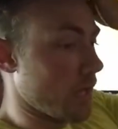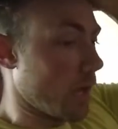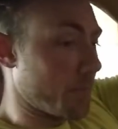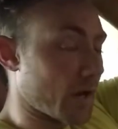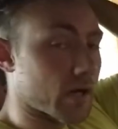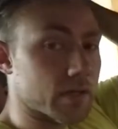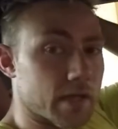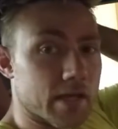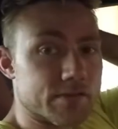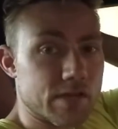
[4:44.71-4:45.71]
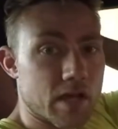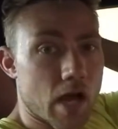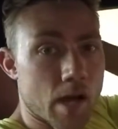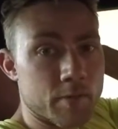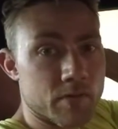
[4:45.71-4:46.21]
Apparently it's a
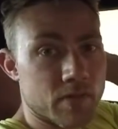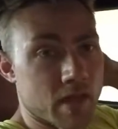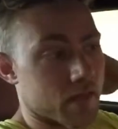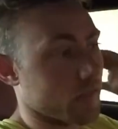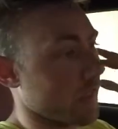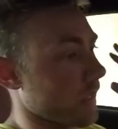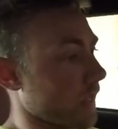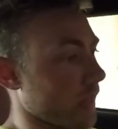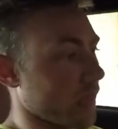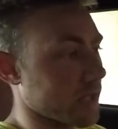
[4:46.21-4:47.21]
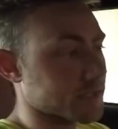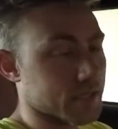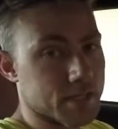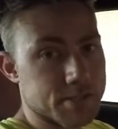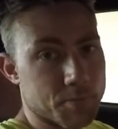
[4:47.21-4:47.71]
common thing that lots and
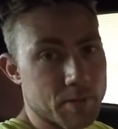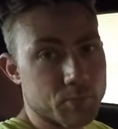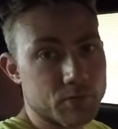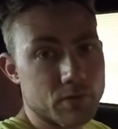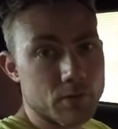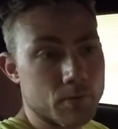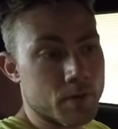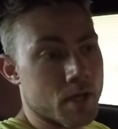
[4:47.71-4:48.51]
lots of people do